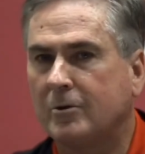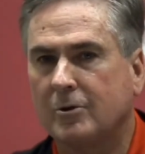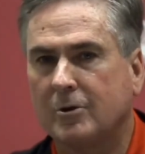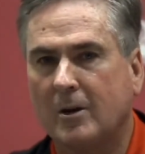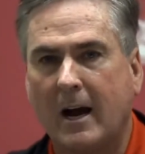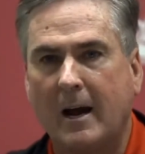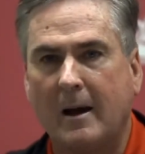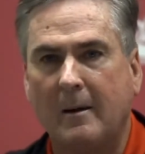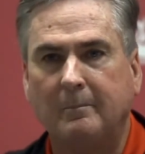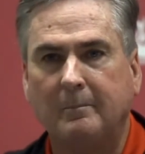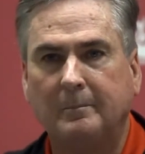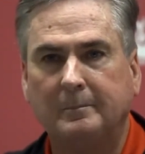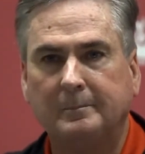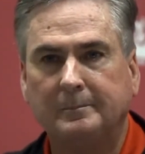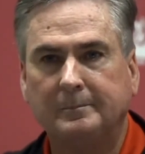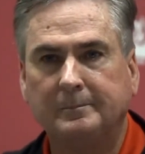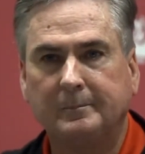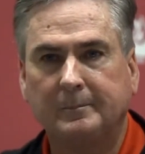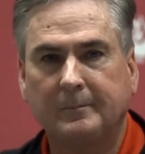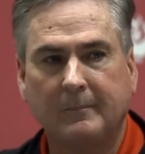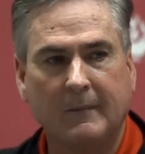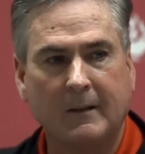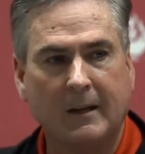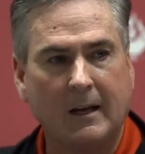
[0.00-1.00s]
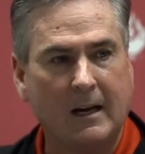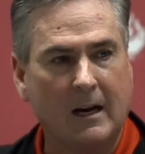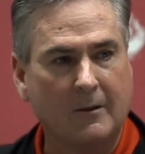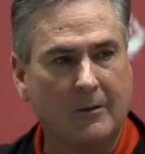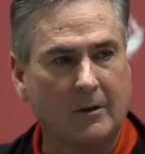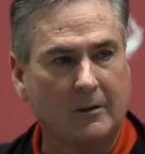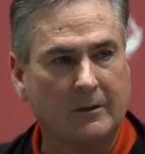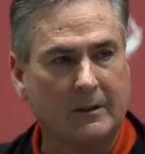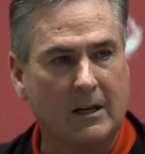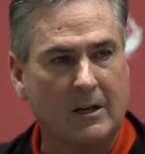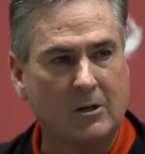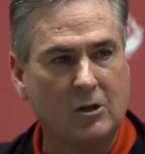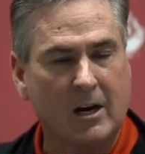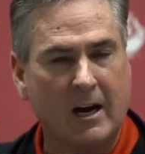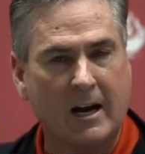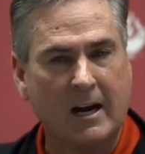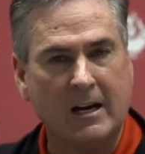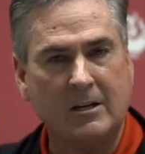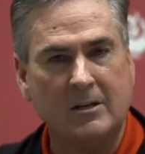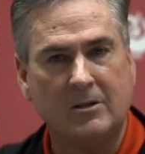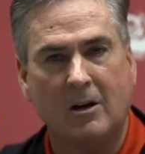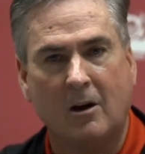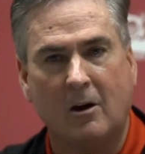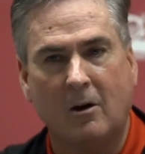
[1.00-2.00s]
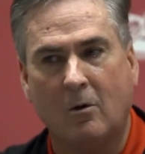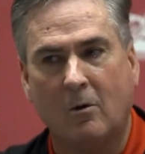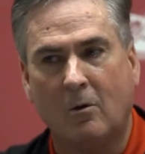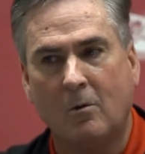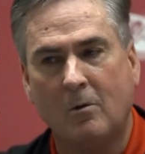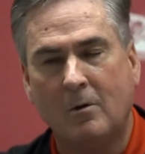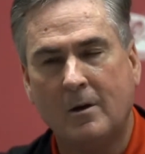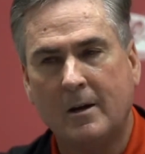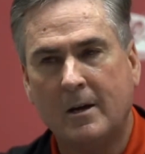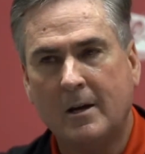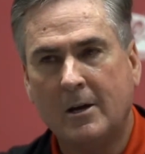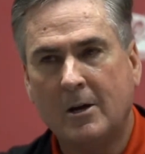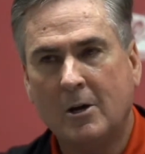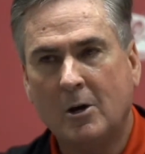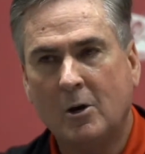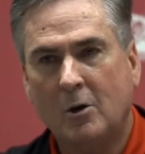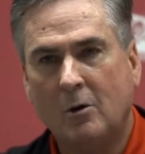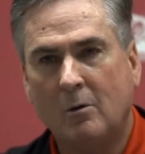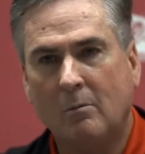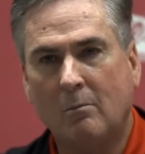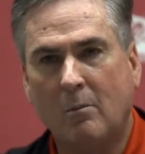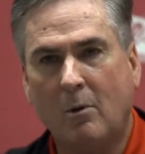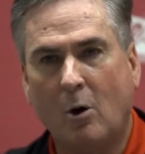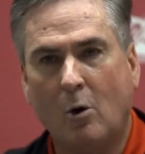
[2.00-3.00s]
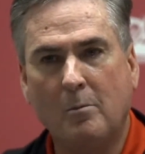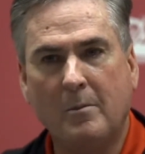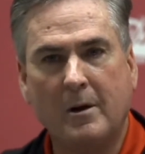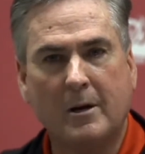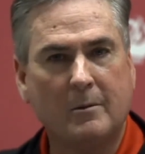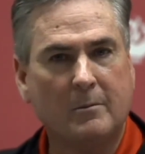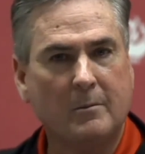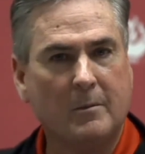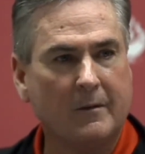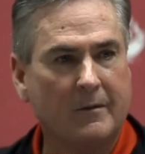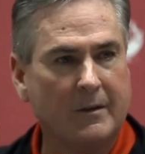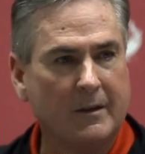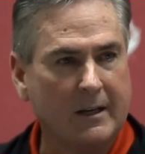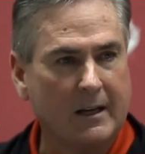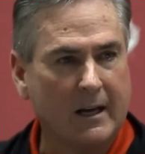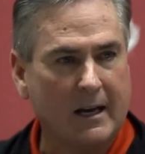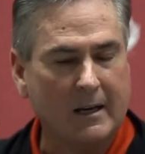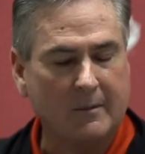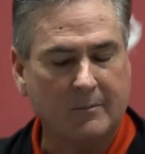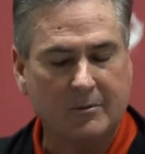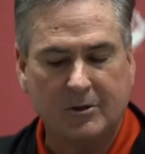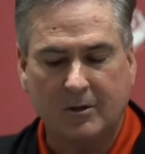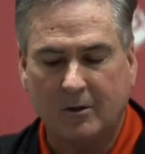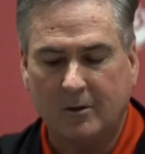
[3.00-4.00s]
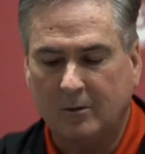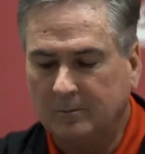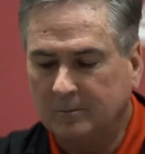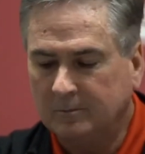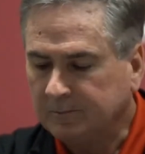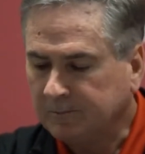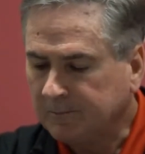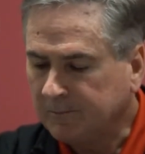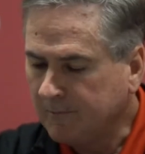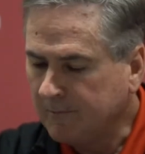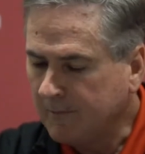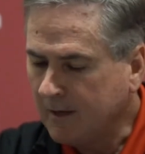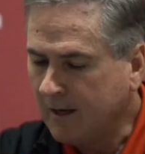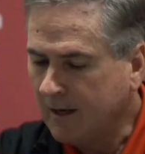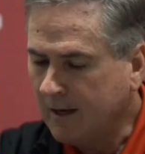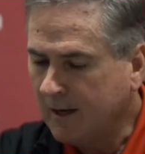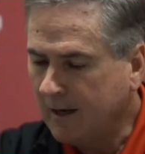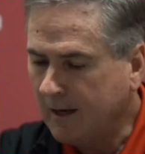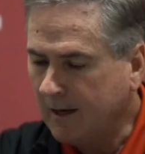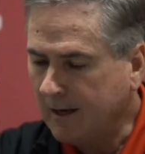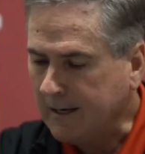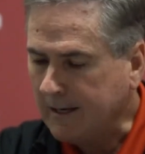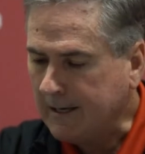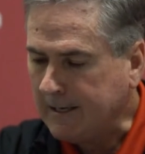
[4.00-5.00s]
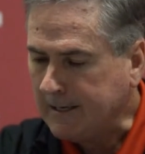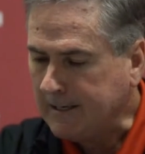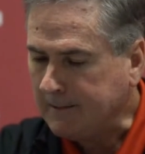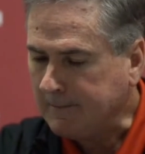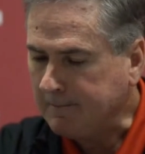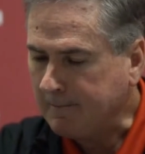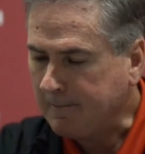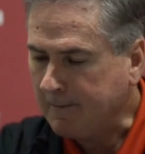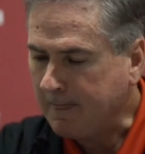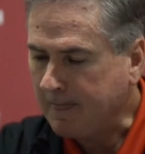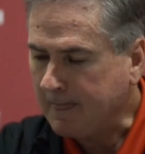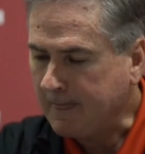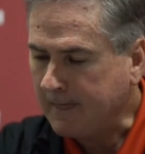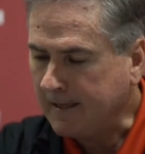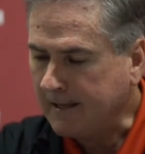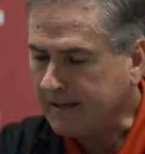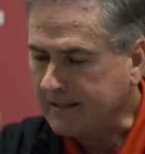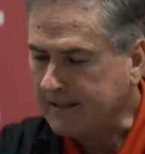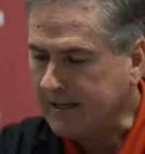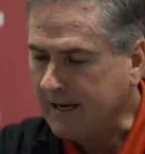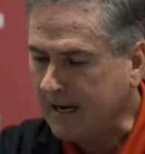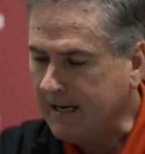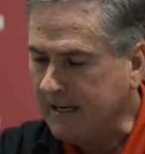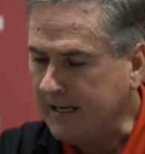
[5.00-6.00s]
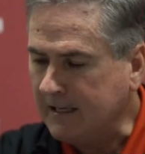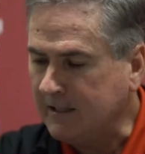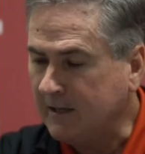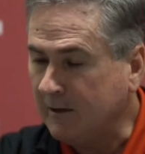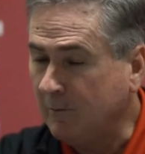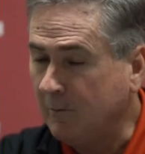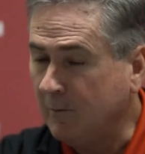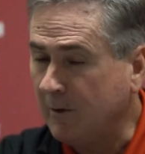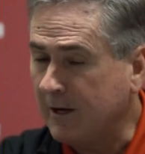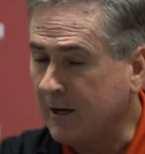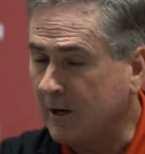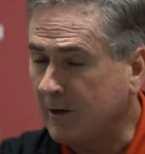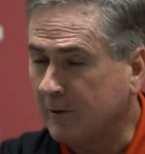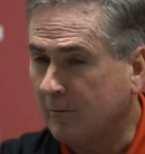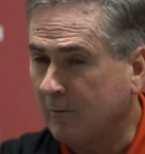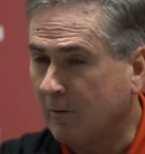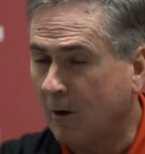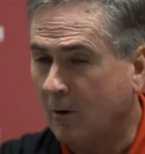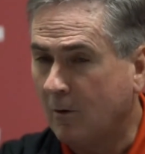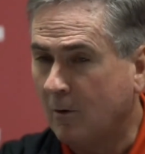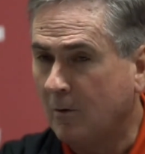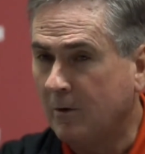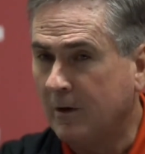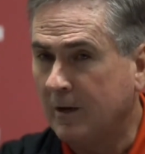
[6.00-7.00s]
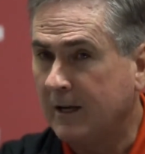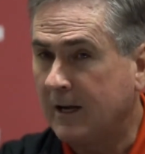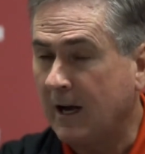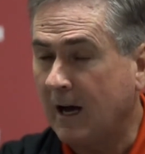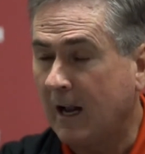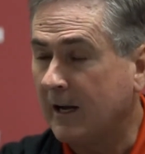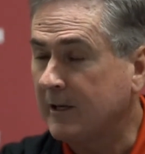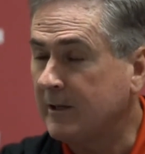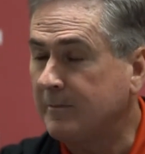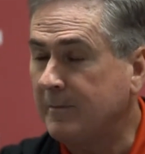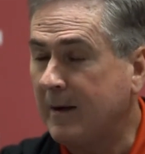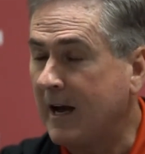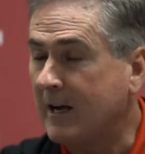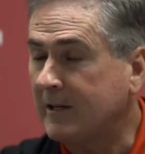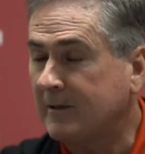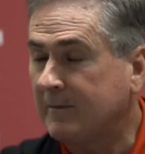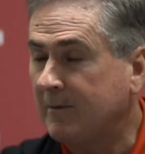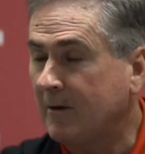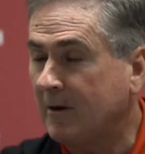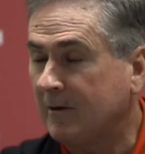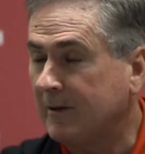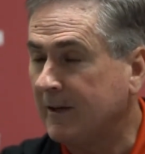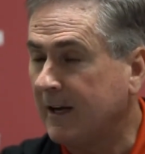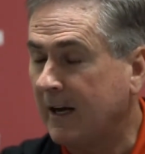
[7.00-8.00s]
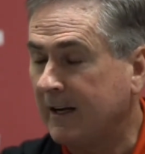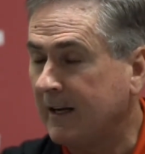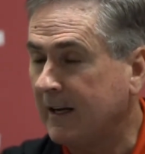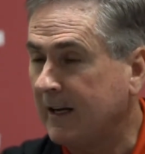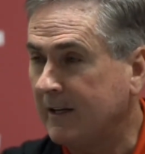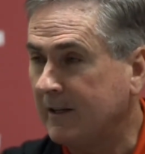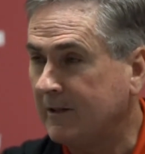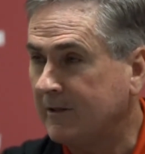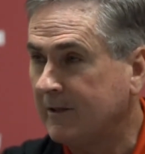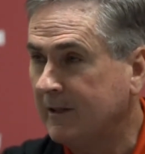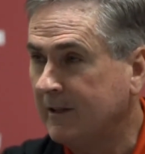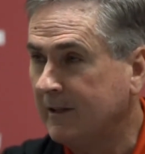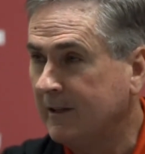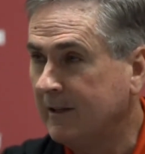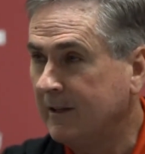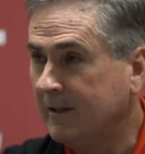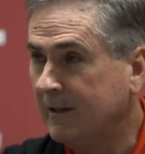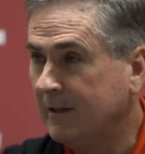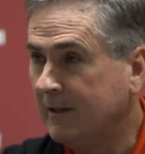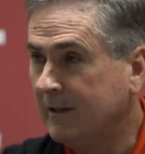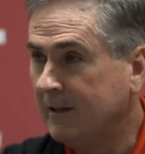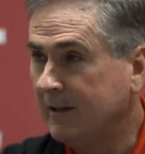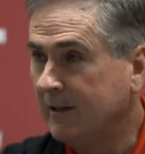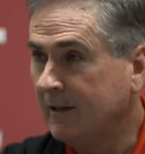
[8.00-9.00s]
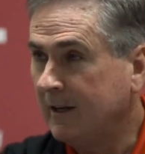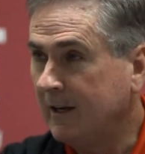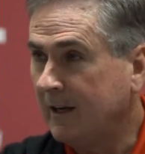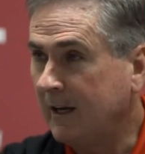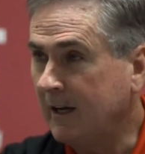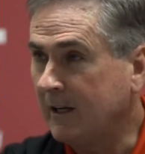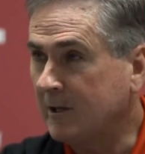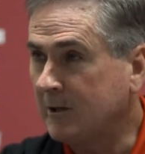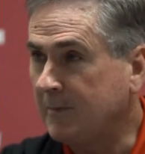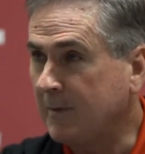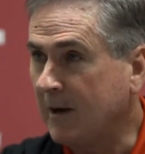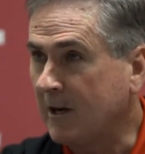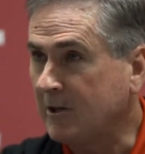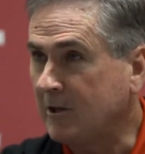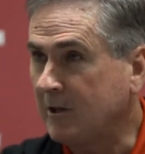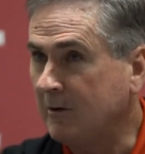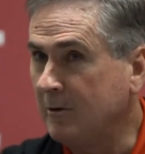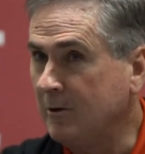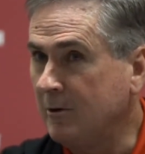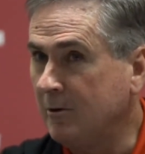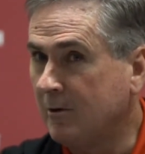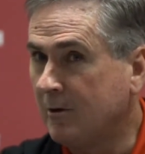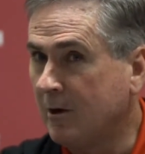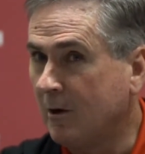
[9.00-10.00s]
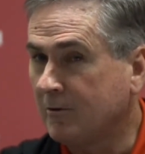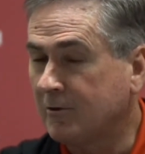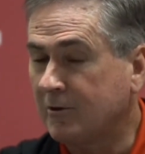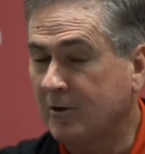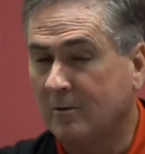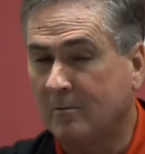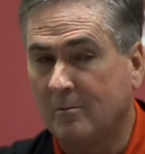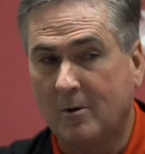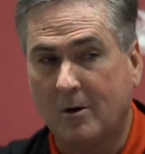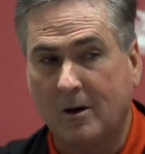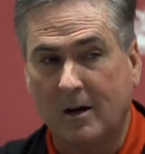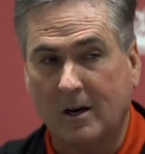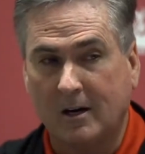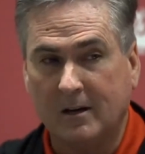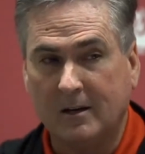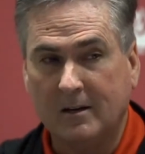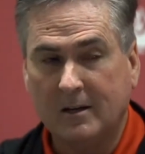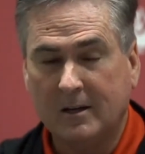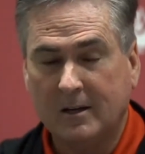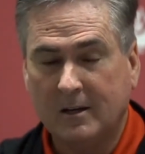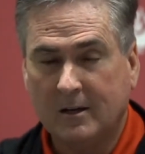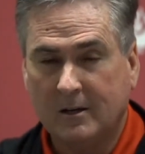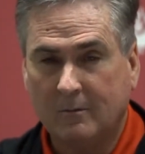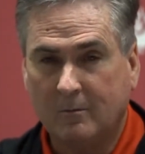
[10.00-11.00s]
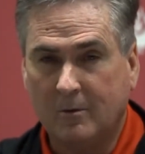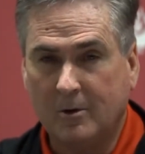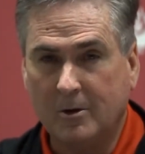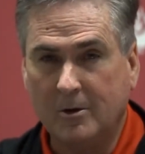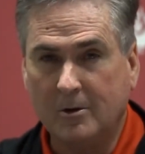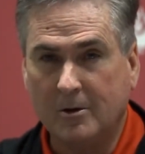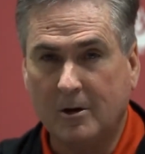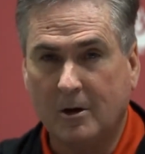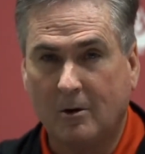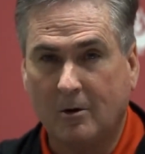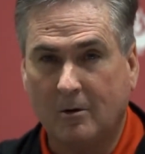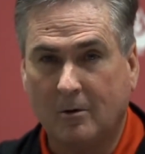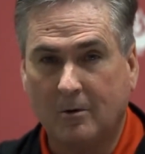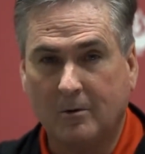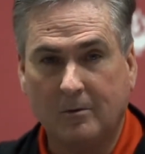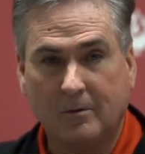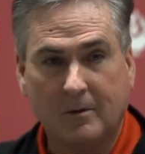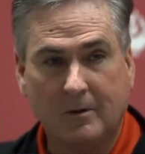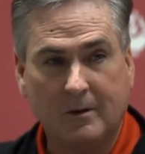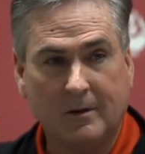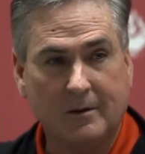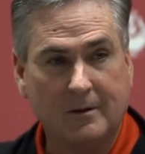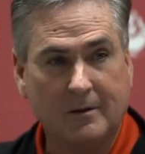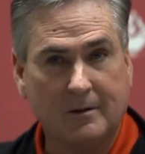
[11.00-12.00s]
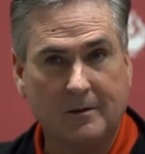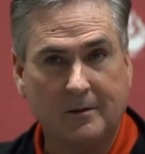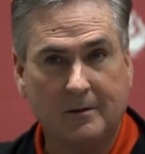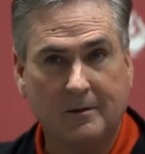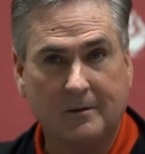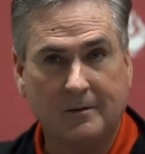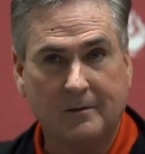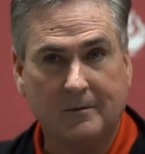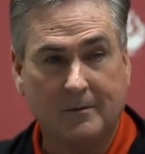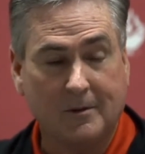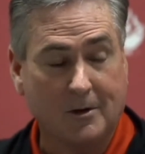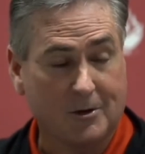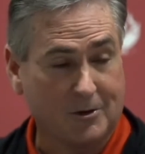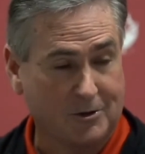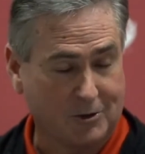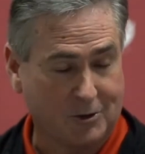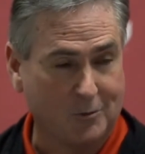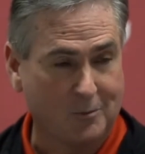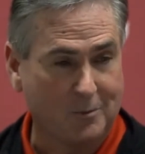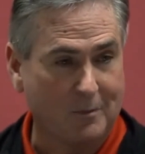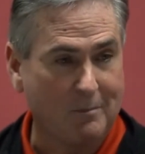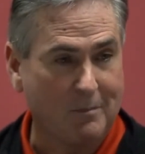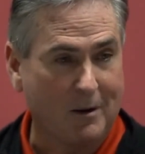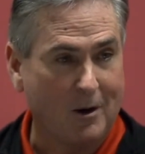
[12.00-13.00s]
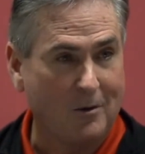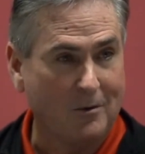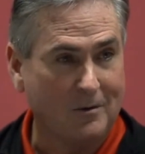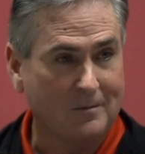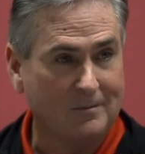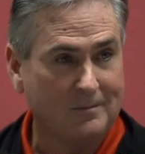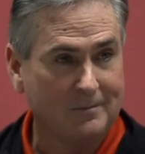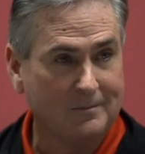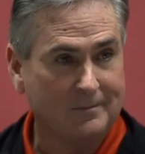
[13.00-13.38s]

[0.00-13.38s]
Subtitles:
trap, and I thought that changed the whole momentum of the game. So it's not easy to win on the road in college basketball nowadays, especially when you go somewhere where you know their Super Bowl.